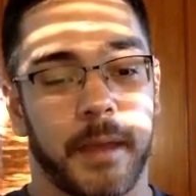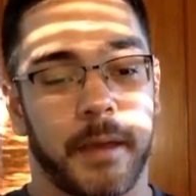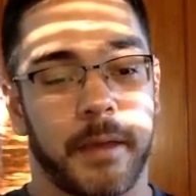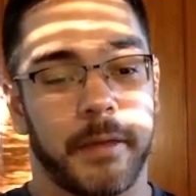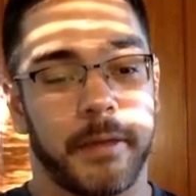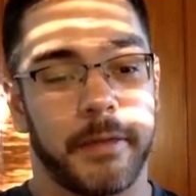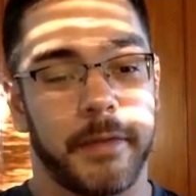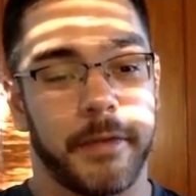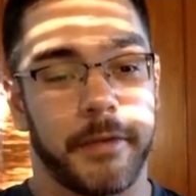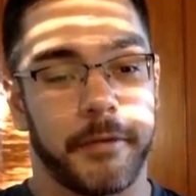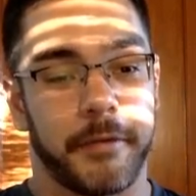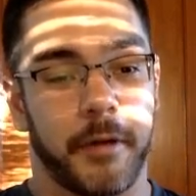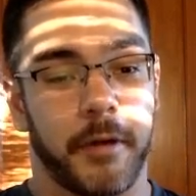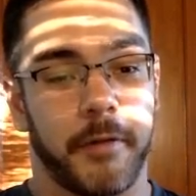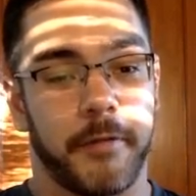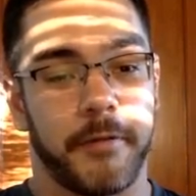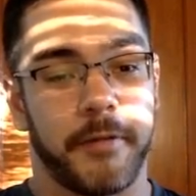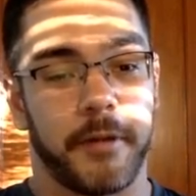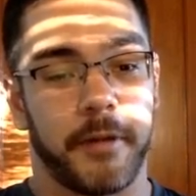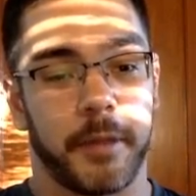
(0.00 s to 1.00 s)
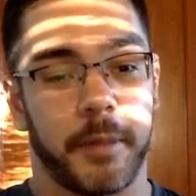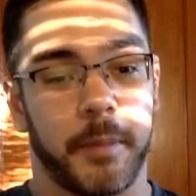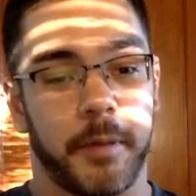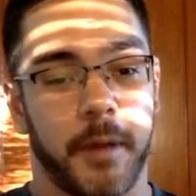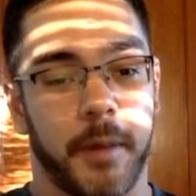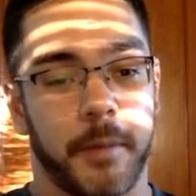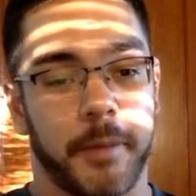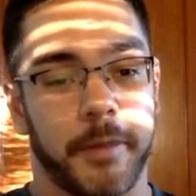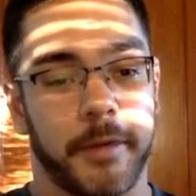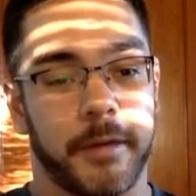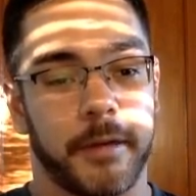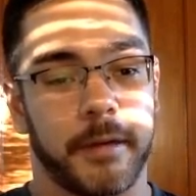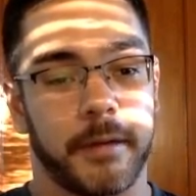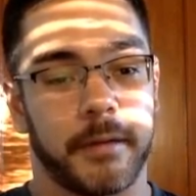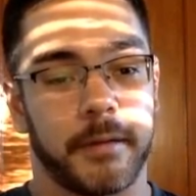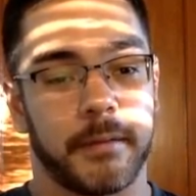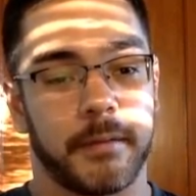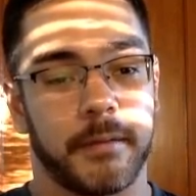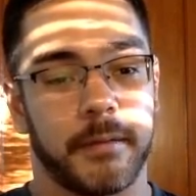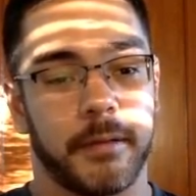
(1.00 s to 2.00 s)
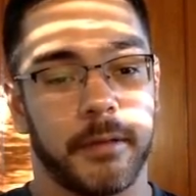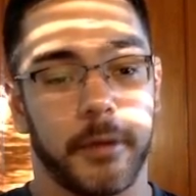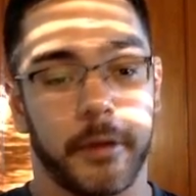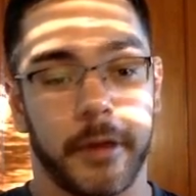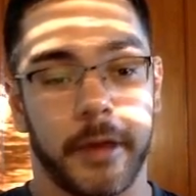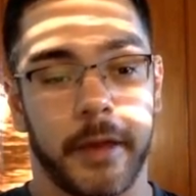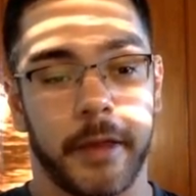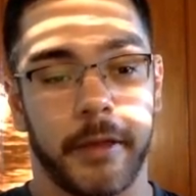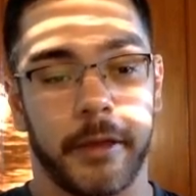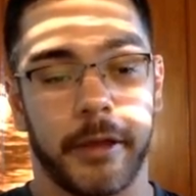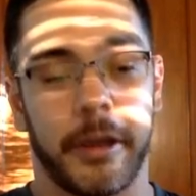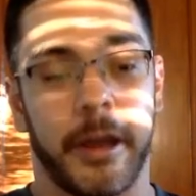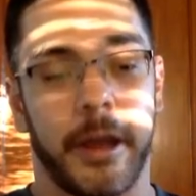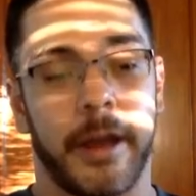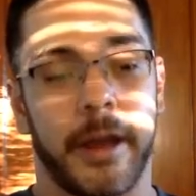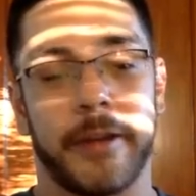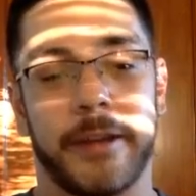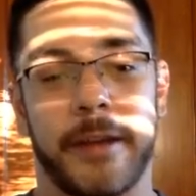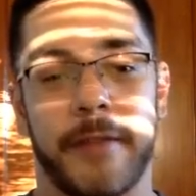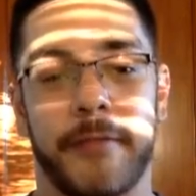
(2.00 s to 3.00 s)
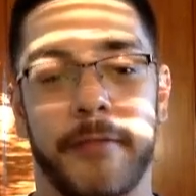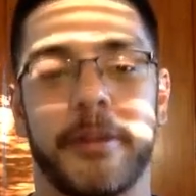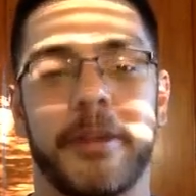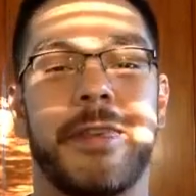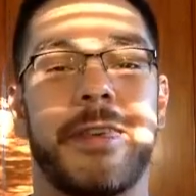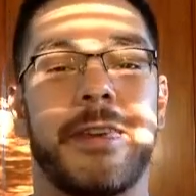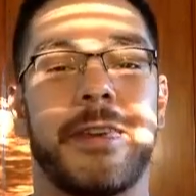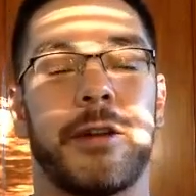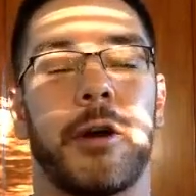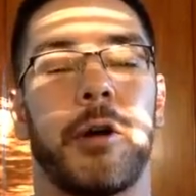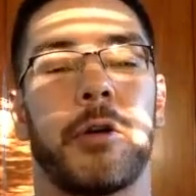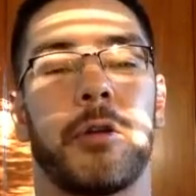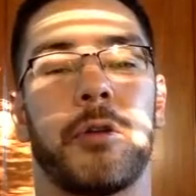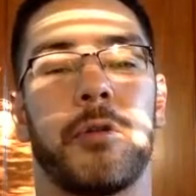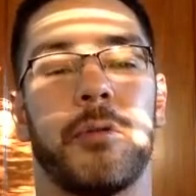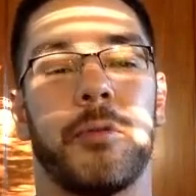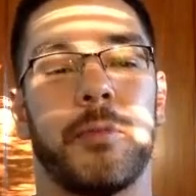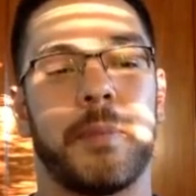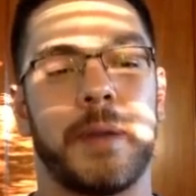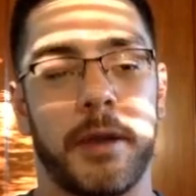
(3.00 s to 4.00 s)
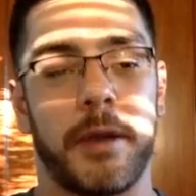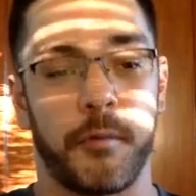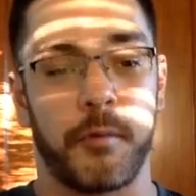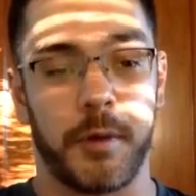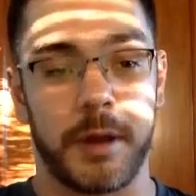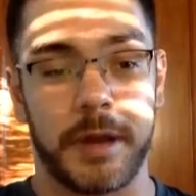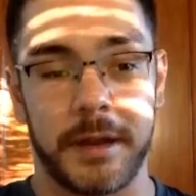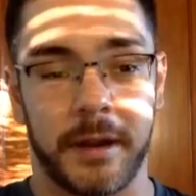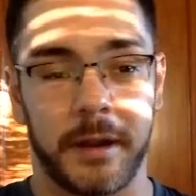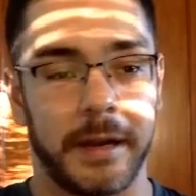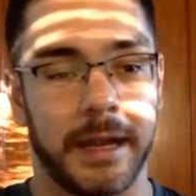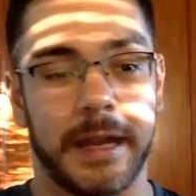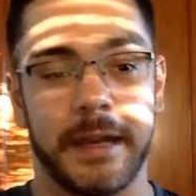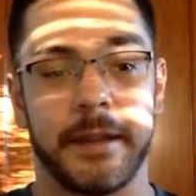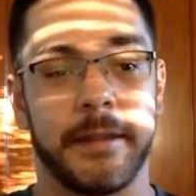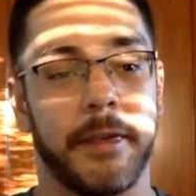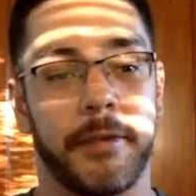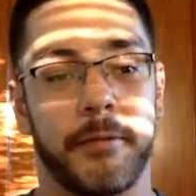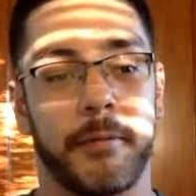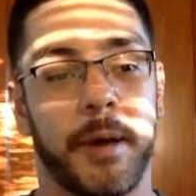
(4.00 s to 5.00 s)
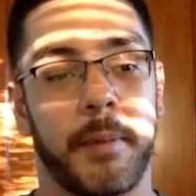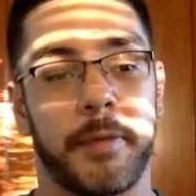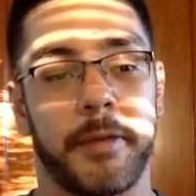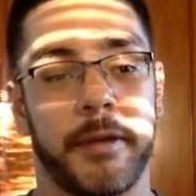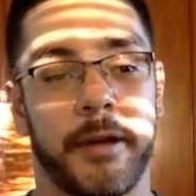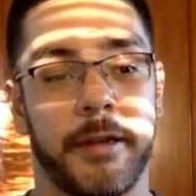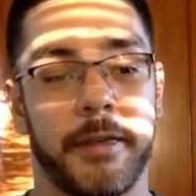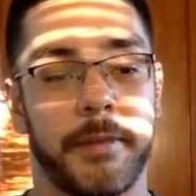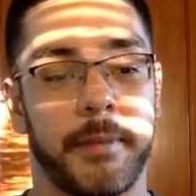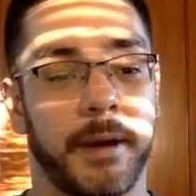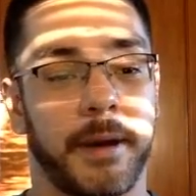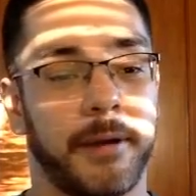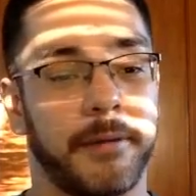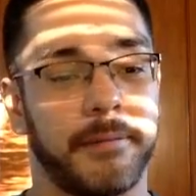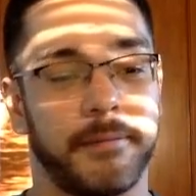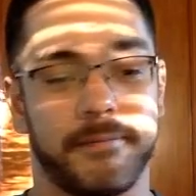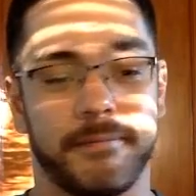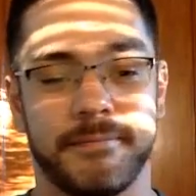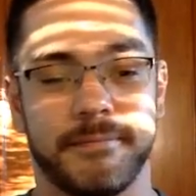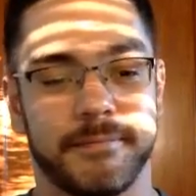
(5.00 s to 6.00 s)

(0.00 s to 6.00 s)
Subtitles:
These are all fairly promising looking. Like, I could definitely see an article being written on any of these websites about,